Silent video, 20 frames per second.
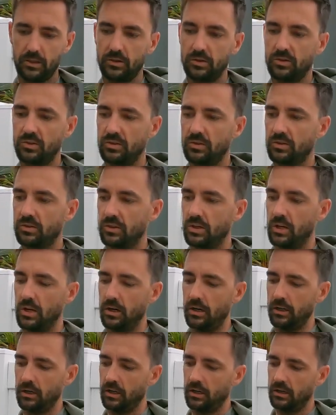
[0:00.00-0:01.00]

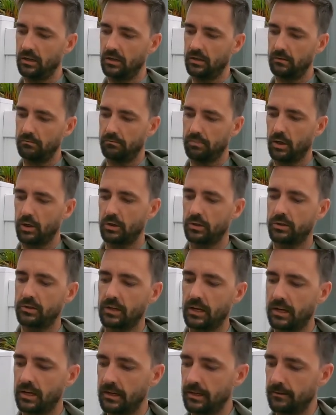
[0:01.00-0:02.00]
snug per
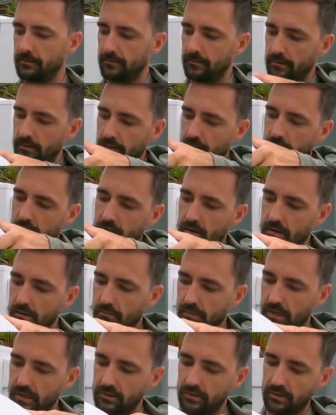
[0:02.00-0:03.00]
se.
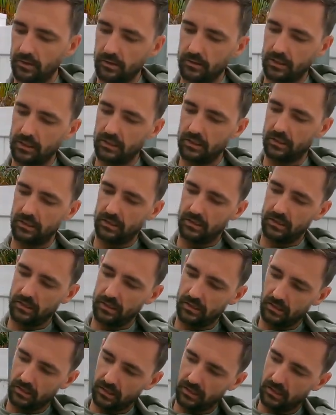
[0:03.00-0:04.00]
Mine's all
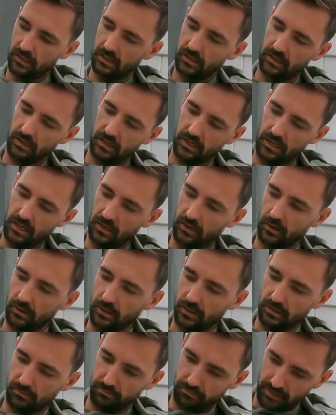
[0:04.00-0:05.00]

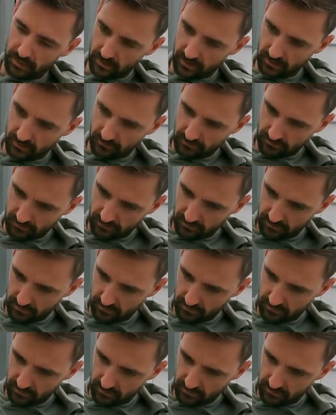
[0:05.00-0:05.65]
kinkered up here.